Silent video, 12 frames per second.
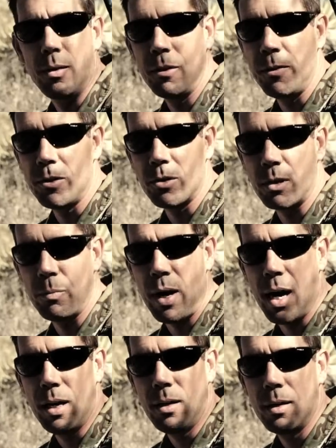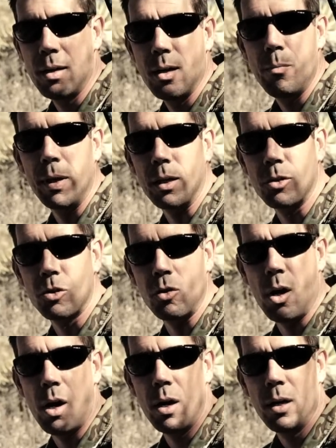These features combined make a
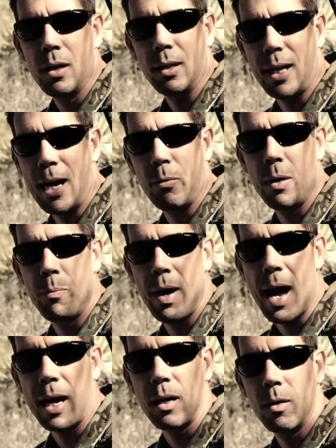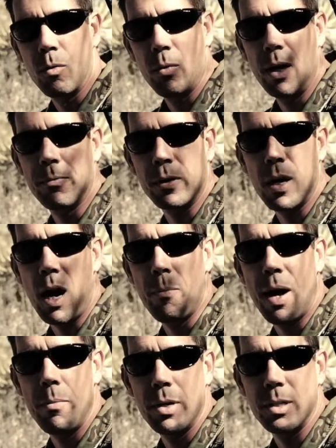strong, lightweight pack ready for
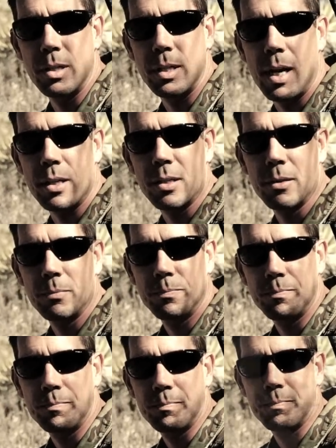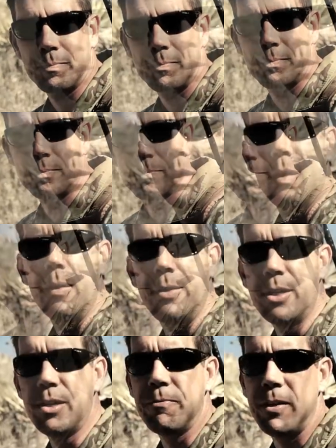combat mission sets. The
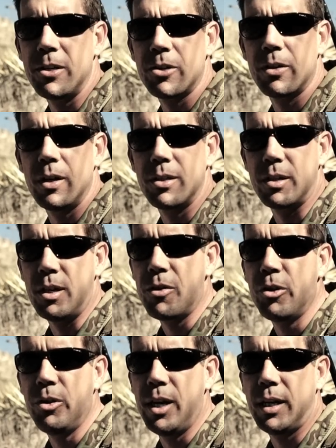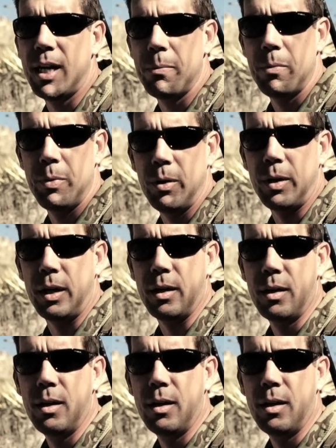ditching feature is another unique capability.